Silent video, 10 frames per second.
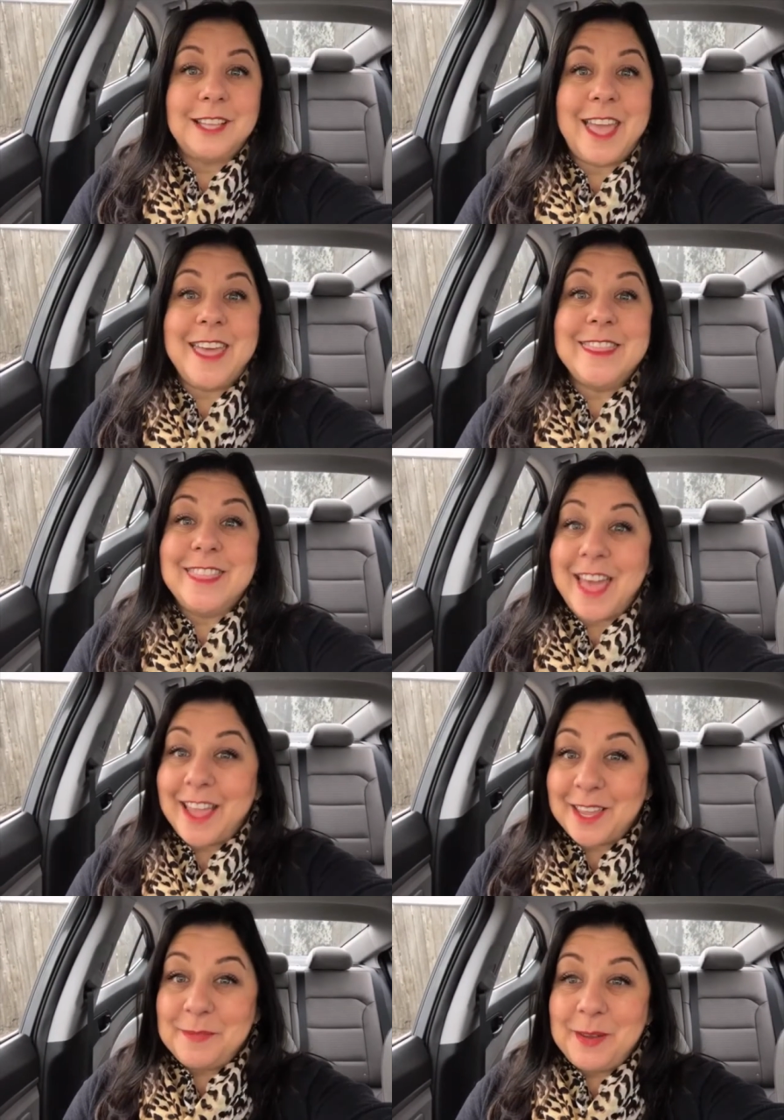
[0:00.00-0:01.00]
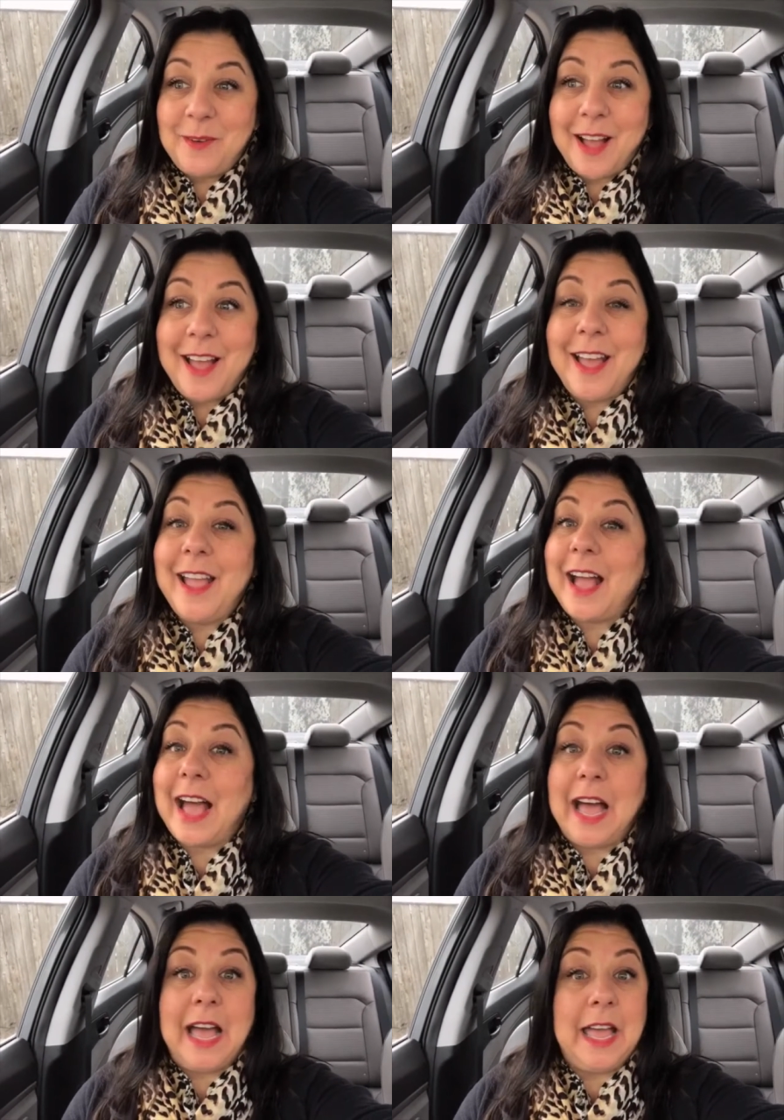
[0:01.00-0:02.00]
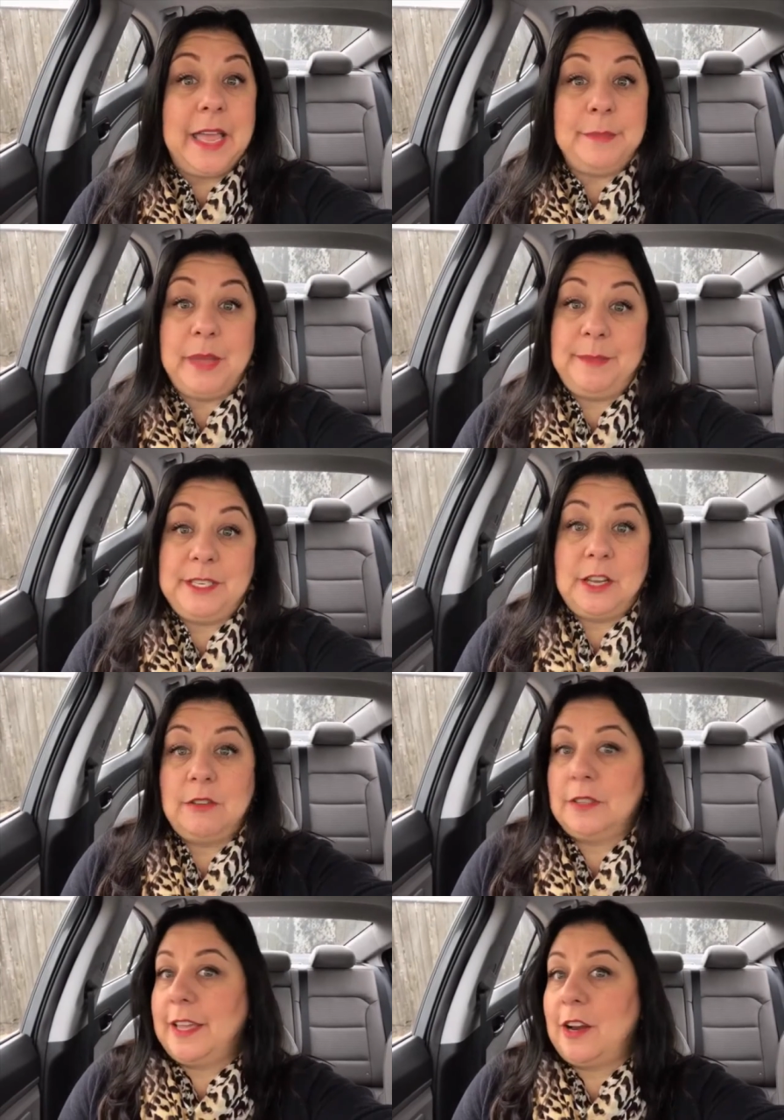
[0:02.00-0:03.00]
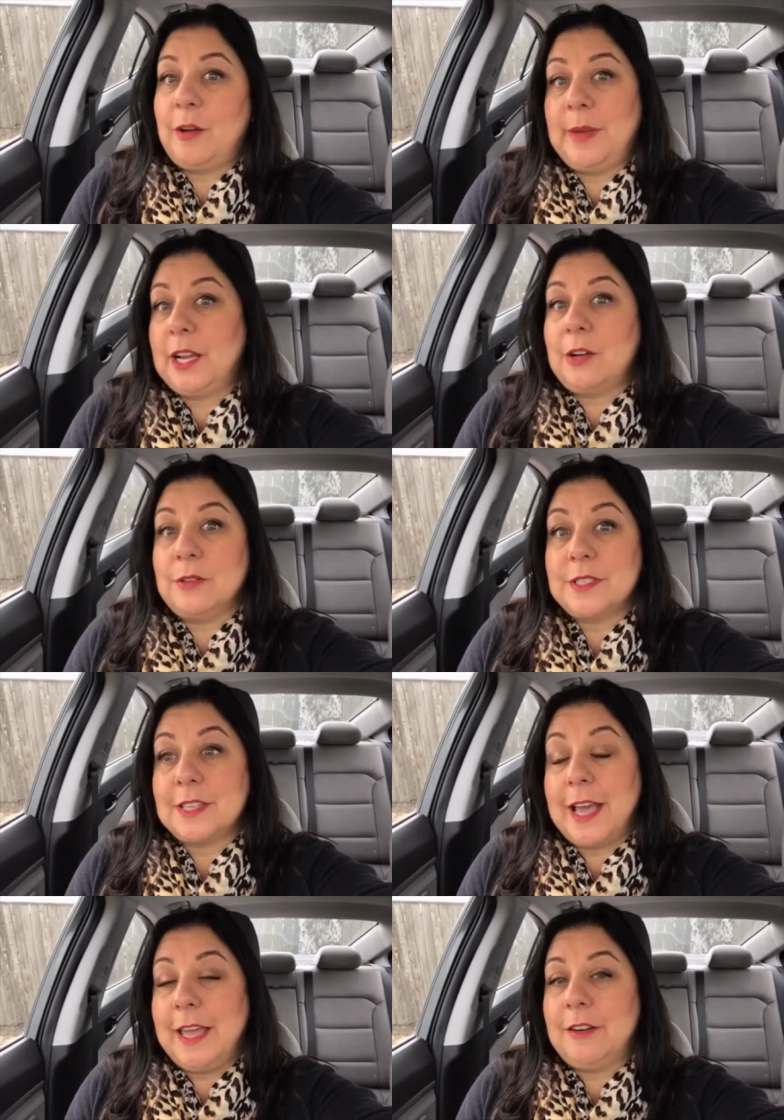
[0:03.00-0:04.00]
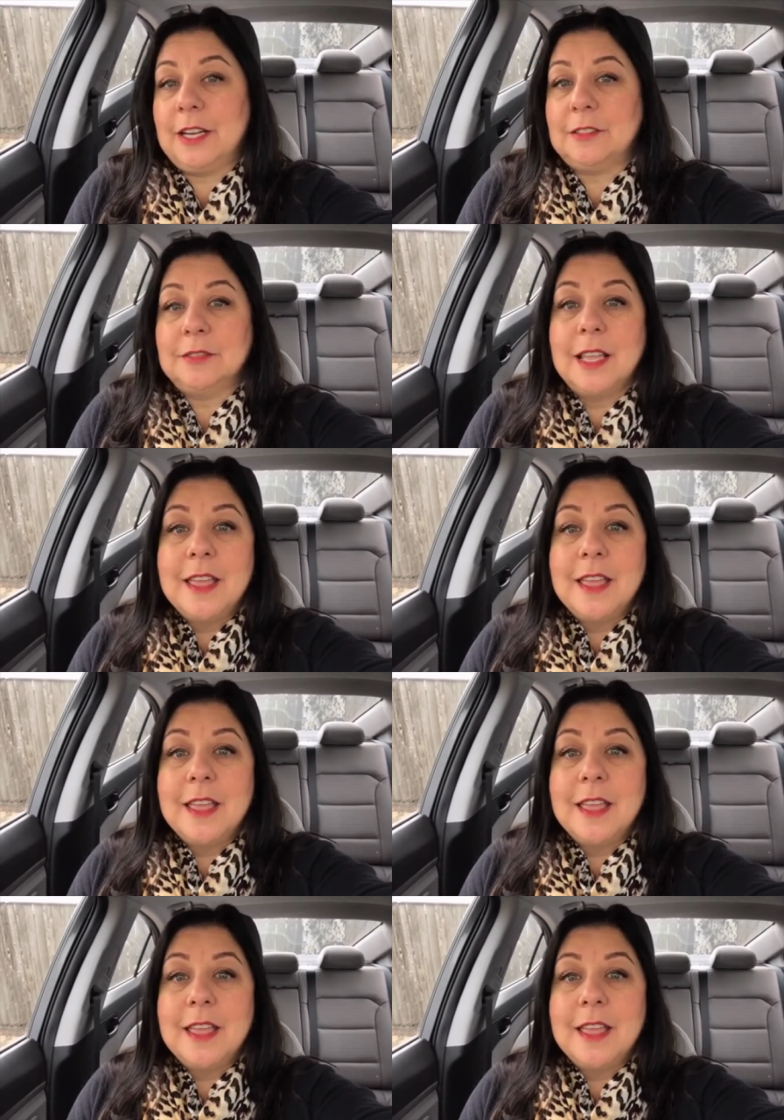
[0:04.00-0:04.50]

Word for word: And that could be why I maybe don't hit all my goals. I don't know.